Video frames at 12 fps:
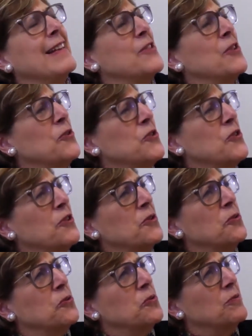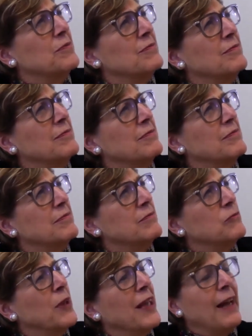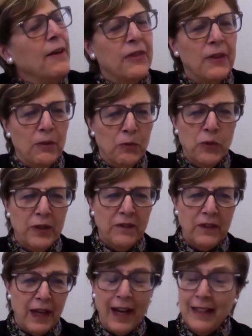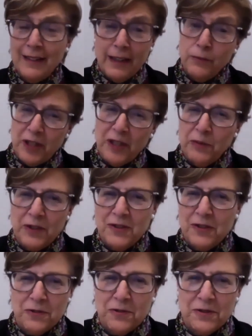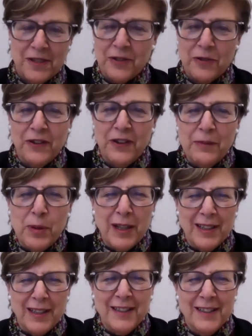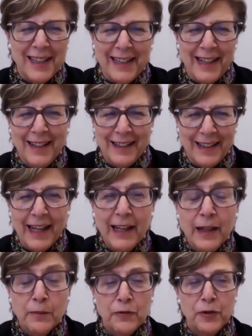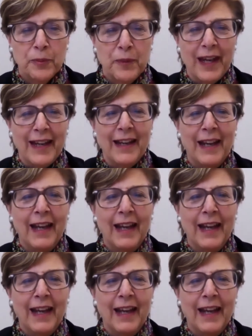also, well, I love working with the social sector. I think partly because I kind of came from that.